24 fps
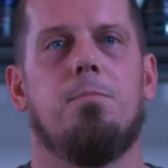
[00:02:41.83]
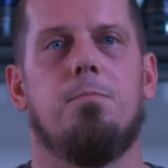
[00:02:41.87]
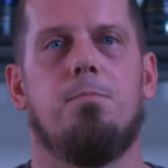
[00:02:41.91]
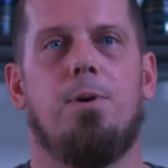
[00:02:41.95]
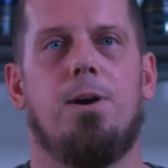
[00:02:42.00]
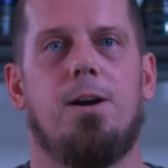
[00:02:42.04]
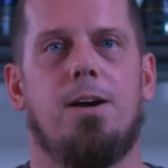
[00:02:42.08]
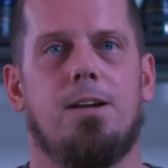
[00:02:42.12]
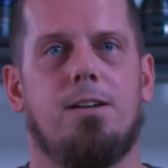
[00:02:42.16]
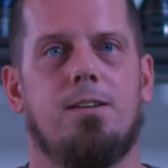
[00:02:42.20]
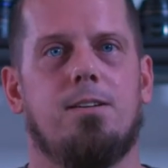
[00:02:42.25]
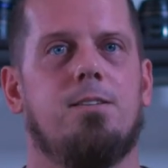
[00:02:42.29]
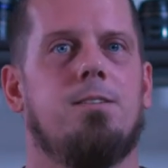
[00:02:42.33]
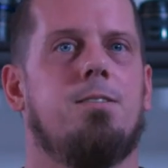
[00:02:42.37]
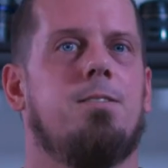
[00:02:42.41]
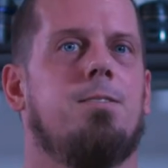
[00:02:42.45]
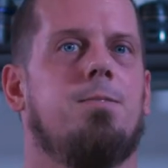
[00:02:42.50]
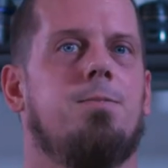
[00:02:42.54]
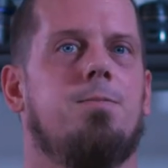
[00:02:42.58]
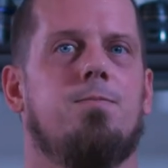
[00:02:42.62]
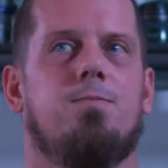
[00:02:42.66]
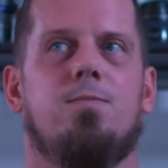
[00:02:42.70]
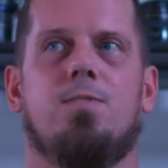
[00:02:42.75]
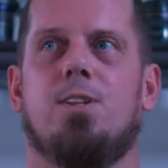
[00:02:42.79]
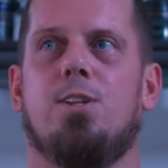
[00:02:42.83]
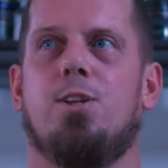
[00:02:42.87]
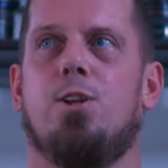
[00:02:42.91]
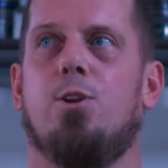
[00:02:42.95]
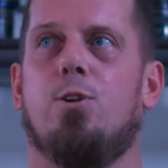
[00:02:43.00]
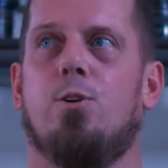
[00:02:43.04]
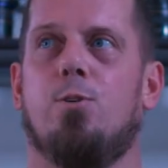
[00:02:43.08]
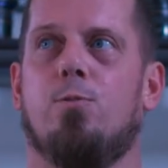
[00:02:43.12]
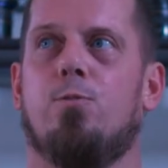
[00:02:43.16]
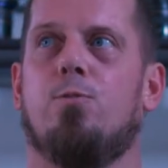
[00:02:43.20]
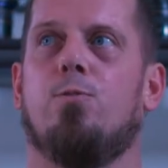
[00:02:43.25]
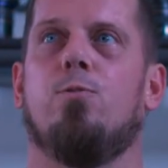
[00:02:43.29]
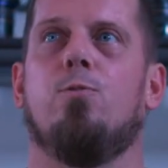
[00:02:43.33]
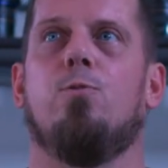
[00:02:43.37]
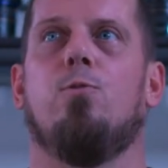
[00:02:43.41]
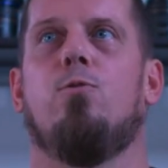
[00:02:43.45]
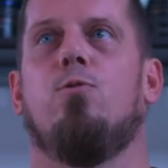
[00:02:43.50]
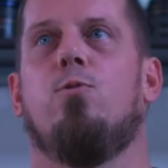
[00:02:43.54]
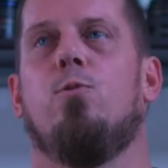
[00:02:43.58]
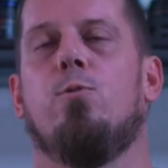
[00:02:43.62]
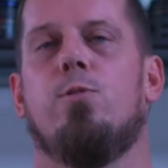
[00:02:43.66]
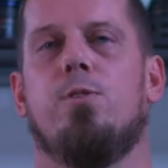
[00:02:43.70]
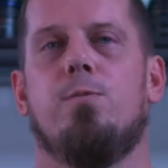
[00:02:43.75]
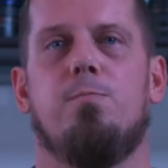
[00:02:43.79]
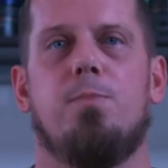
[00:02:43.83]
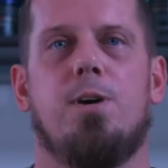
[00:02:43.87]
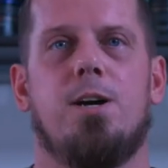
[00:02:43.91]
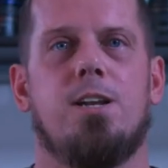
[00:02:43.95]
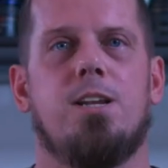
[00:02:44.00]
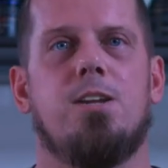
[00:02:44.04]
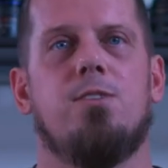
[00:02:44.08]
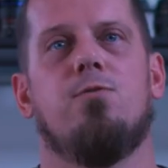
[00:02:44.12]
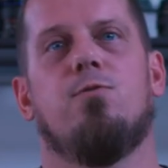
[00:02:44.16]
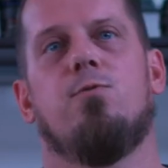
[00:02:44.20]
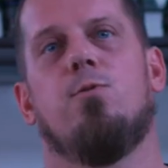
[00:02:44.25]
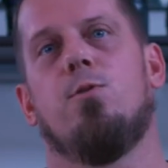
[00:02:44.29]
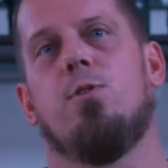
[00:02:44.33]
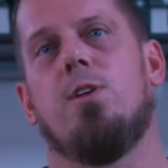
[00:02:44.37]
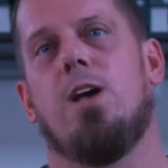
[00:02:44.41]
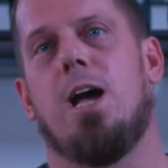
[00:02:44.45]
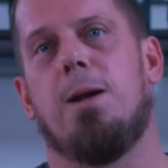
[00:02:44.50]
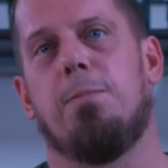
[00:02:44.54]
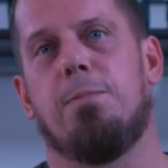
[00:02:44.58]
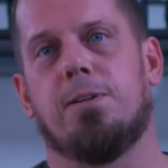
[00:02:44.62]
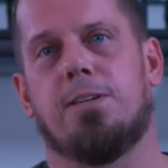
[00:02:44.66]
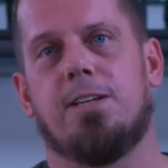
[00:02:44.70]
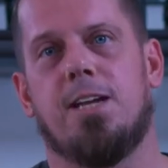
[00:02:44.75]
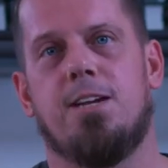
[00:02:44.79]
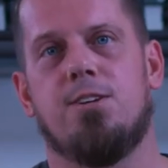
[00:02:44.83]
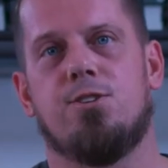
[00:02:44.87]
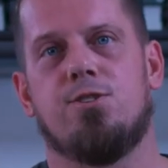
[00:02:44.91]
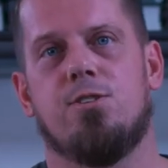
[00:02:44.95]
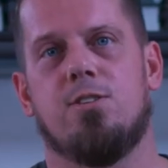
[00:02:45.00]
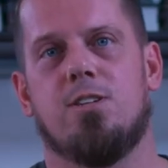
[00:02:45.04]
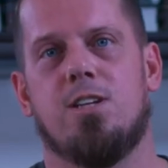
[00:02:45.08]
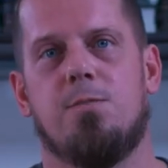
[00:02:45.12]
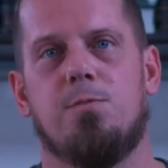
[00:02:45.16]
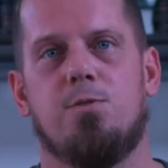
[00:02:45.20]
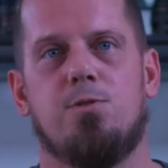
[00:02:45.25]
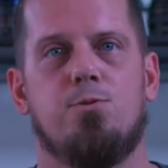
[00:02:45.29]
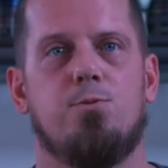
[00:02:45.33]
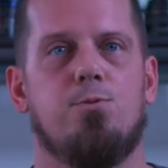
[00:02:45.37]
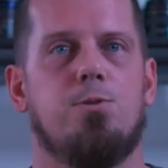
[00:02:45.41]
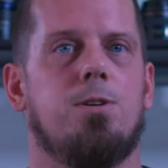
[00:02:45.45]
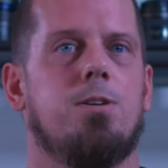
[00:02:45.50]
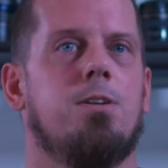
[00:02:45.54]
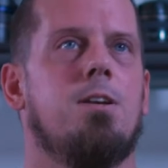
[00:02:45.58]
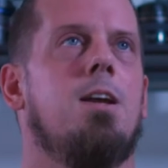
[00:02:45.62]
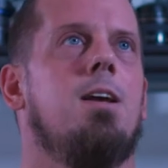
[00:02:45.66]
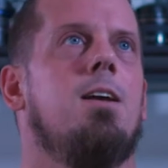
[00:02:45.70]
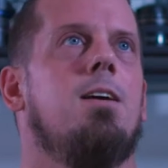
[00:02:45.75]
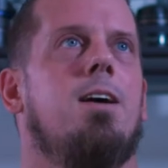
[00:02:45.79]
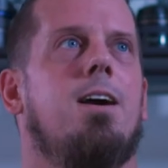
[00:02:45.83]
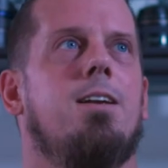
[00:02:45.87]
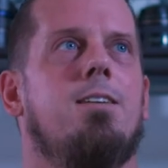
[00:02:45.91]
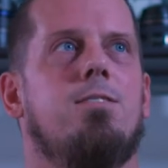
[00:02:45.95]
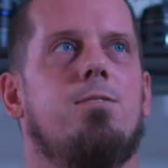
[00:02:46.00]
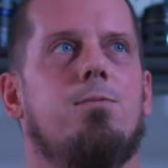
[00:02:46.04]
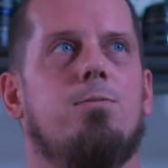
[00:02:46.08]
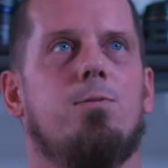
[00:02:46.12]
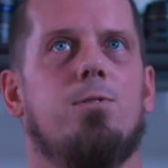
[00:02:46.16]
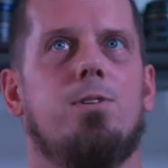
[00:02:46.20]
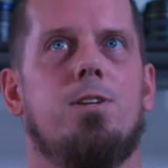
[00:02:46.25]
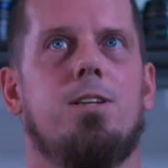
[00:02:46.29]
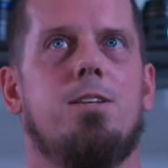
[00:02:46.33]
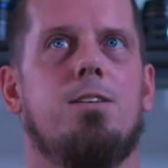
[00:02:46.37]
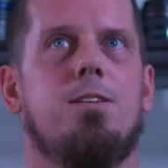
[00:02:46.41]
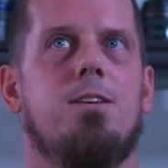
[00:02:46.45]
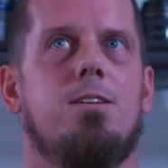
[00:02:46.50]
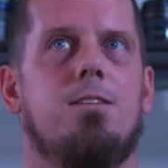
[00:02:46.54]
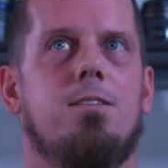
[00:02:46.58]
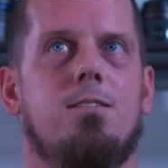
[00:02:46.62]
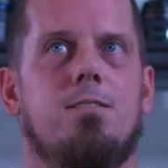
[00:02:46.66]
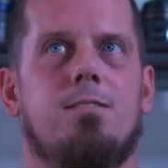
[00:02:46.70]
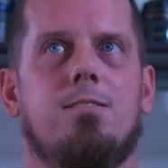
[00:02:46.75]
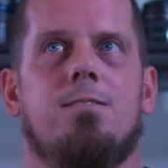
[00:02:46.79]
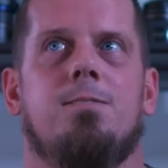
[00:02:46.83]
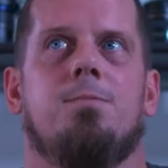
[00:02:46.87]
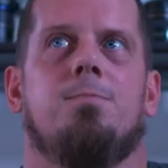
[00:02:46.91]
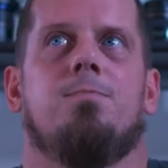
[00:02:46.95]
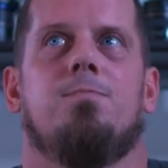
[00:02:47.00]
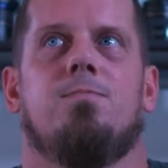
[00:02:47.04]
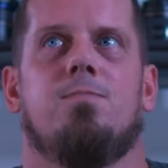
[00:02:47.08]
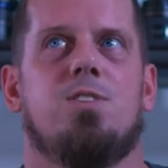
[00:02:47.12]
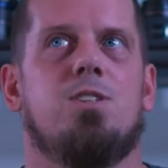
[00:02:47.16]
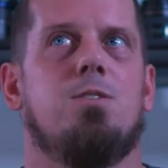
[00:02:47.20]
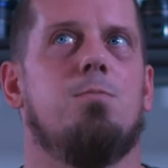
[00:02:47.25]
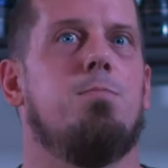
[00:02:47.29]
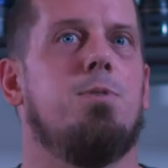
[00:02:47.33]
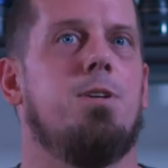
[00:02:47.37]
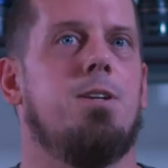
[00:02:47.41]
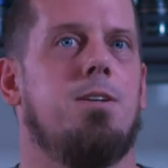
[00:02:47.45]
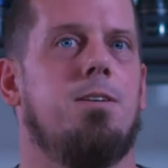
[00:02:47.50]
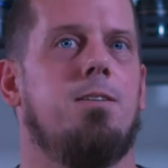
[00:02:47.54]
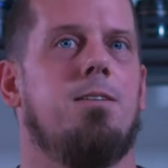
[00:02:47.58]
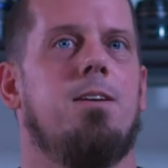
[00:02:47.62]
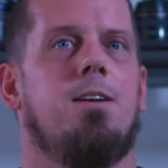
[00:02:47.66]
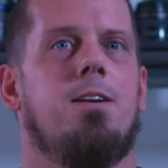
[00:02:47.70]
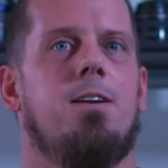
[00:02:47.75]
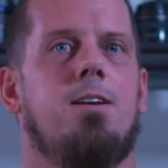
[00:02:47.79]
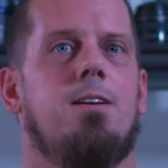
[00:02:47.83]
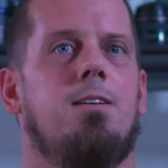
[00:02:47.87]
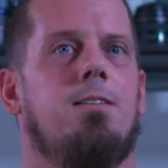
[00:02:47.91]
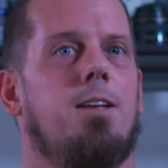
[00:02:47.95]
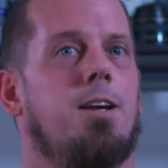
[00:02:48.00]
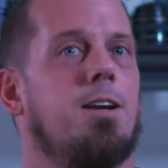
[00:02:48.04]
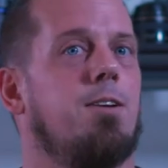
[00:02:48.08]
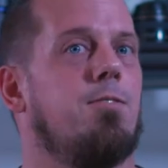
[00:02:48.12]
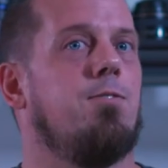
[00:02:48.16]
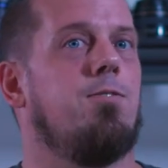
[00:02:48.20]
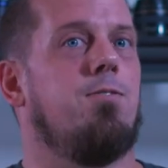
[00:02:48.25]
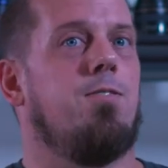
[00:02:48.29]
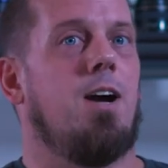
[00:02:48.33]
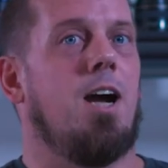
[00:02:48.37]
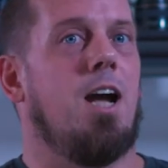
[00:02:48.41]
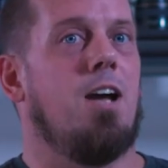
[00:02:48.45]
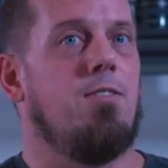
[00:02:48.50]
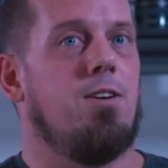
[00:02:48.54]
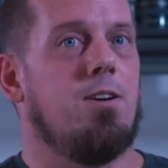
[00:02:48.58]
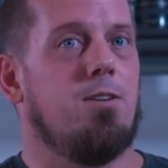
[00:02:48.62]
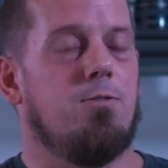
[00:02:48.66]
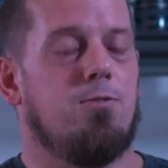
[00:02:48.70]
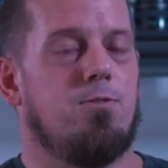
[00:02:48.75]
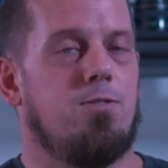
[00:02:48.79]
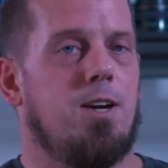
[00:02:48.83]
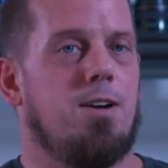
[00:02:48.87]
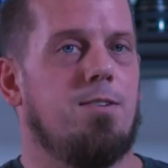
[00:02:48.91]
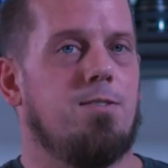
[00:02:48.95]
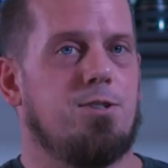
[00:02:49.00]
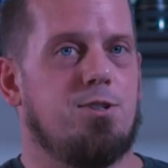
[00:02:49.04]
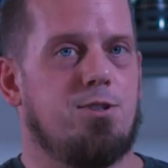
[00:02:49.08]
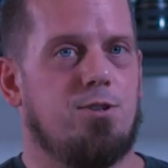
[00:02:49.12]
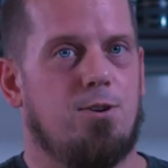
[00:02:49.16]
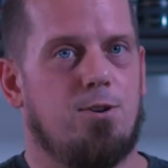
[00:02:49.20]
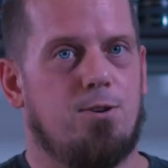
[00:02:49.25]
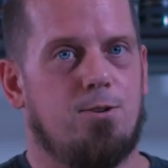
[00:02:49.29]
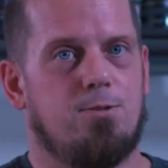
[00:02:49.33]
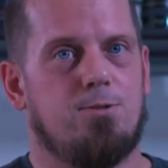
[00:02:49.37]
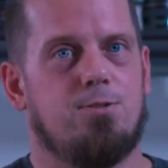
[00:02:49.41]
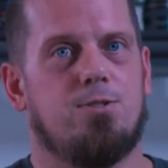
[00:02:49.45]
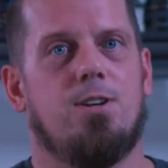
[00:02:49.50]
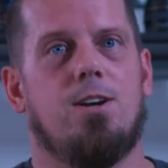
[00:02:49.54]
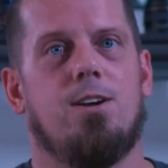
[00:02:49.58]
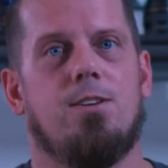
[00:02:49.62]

But, you know, for the money, for the application that I'm doing, I didn't really need it to be like 5 out of 5 stars.